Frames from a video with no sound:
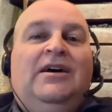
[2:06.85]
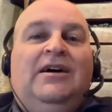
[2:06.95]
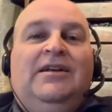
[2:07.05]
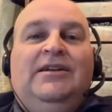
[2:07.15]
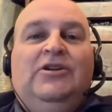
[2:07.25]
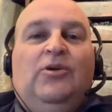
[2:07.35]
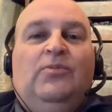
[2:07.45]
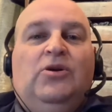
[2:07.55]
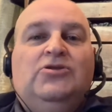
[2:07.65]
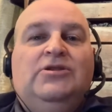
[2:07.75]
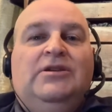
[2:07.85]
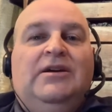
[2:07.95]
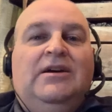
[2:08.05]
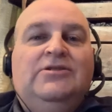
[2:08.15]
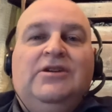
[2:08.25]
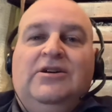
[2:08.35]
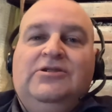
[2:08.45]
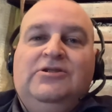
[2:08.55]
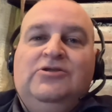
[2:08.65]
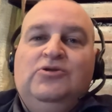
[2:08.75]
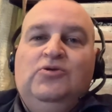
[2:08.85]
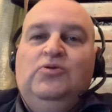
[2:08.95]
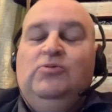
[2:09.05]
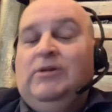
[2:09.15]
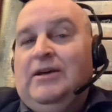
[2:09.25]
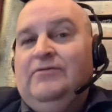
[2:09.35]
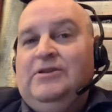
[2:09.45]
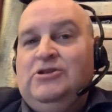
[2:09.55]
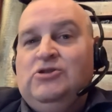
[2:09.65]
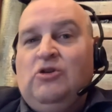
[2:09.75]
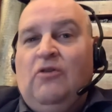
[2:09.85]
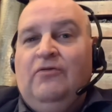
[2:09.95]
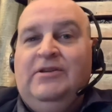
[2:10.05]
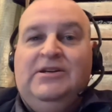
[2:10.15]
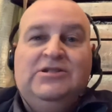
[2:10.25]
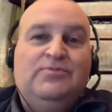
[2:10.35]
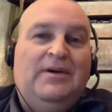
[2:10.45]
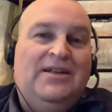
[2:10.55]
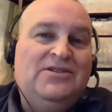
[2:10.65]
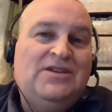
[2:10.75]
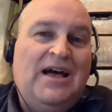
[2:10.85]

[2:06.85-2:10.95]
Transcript: And then on Boxing Day I finished off The Expanse,